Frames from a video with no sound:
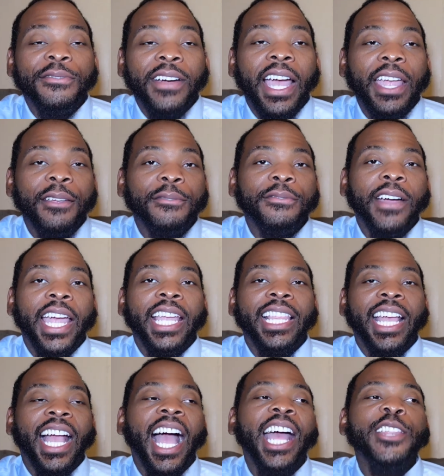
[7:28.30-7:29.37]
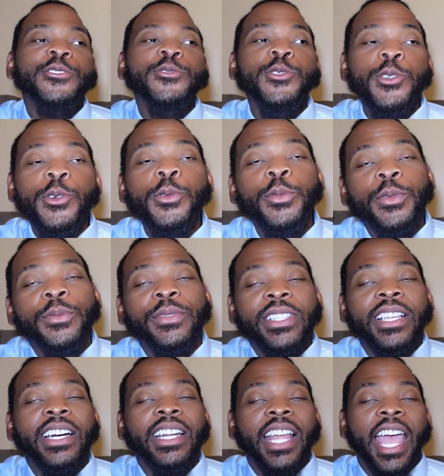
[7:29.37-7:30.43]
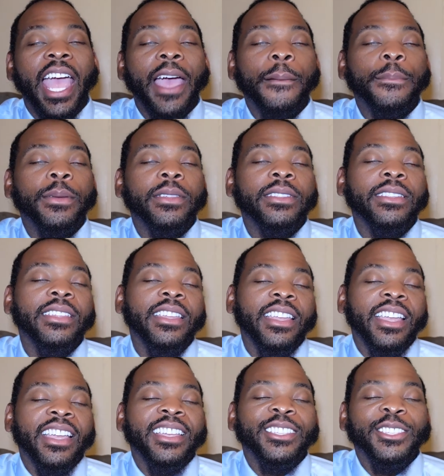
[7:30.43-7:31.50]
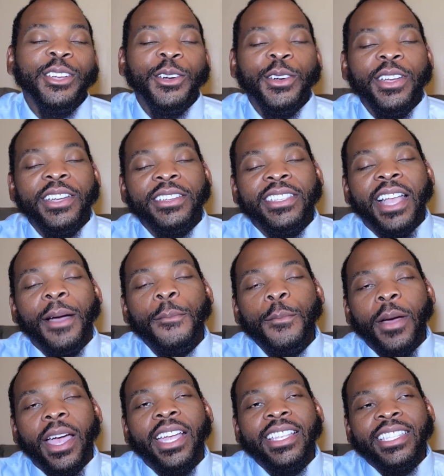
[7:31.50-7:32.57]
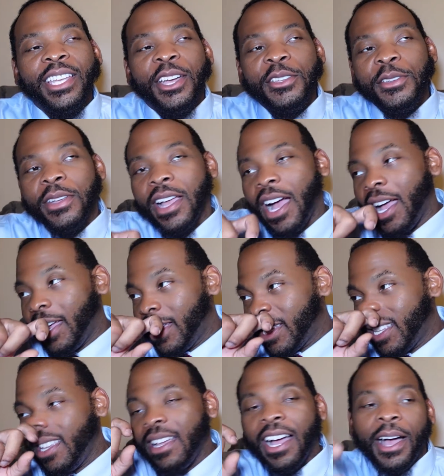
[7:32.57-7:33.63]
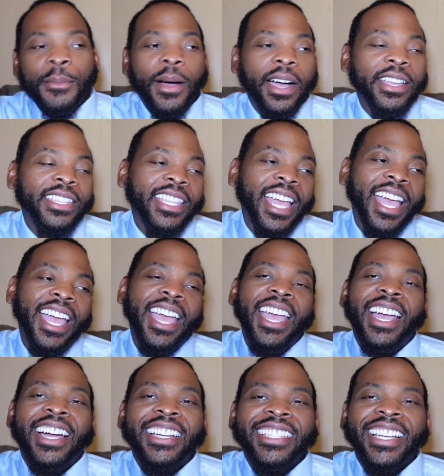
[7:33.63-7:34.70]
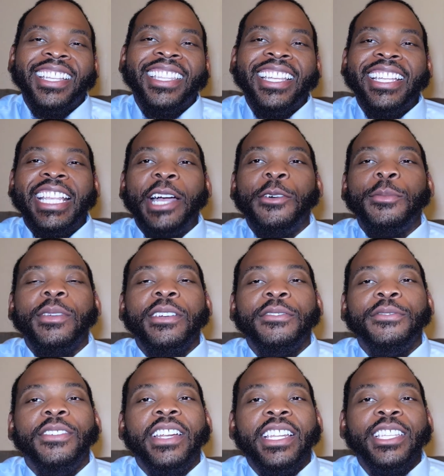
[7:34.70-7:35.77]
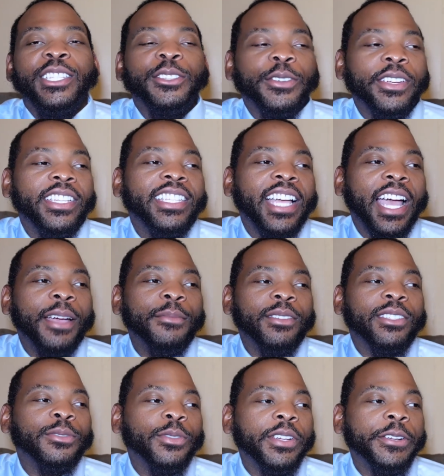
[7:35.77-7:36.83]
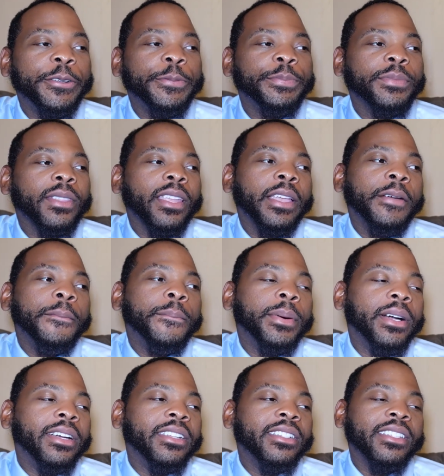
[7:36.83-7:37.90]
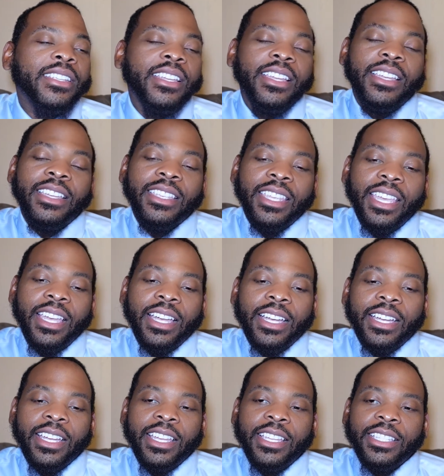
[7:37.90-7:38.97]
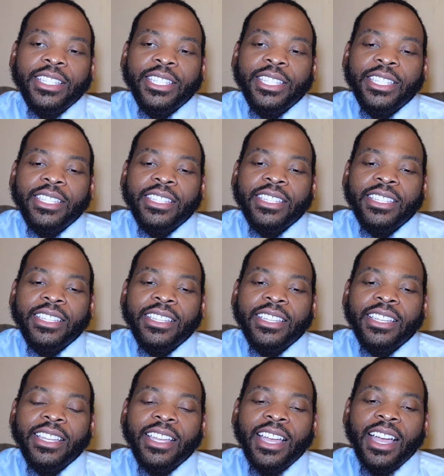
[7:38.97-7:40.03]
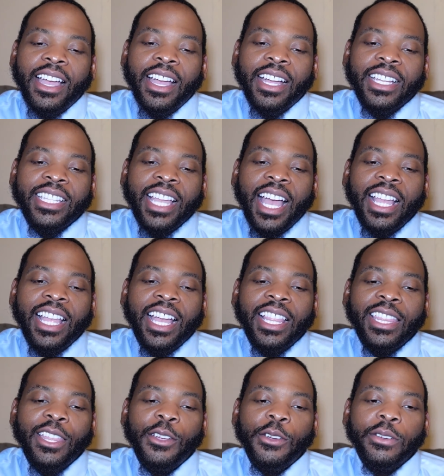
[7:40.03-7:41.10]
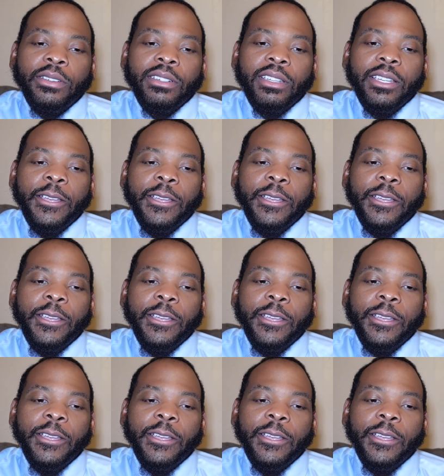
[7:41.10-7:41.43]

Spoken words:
fight. Like, I knew it was gonna happen. So, I might tell you guys about that because I think that would be a funny story time as well. But, yeah, it's, I guess I